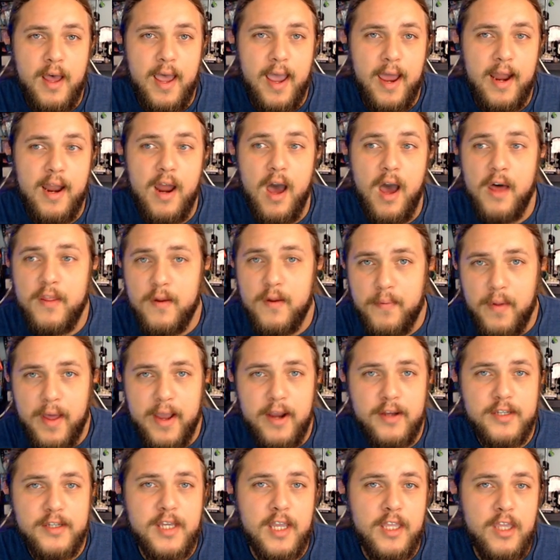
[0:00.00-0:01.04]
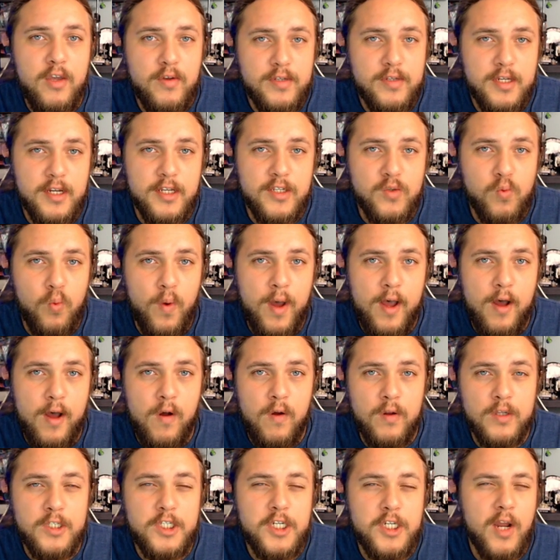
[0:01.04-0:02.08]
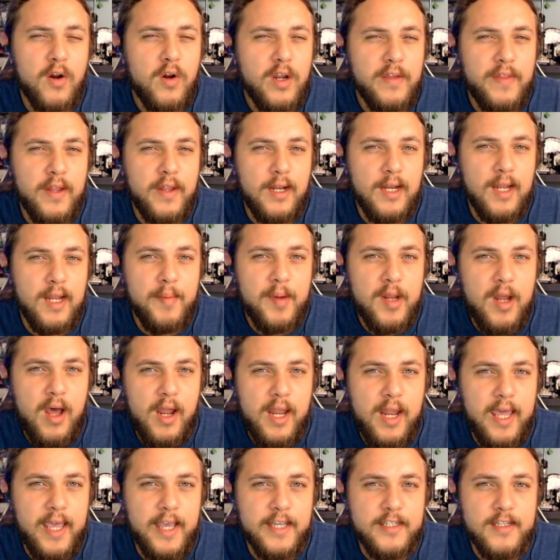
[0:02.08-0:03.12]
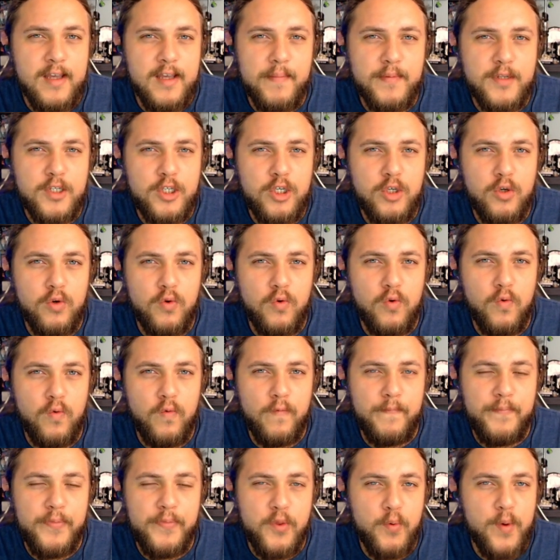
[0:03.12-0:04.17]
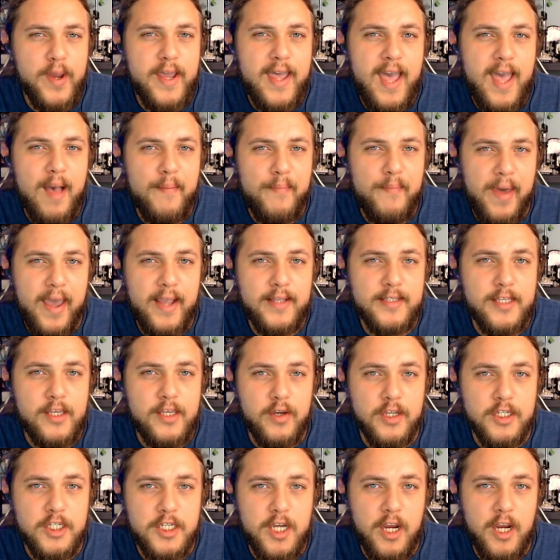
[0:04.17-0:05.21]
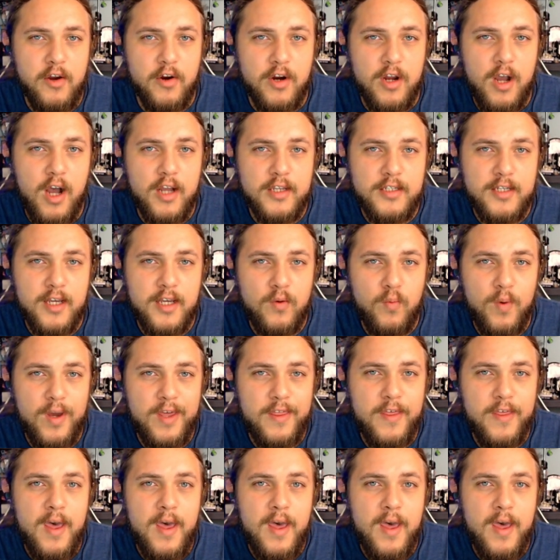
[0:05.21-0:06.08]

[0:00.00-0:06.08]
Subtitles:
And other players can use it as well. Generally, the limit on it is up to 3 campaigns that you can share your content with.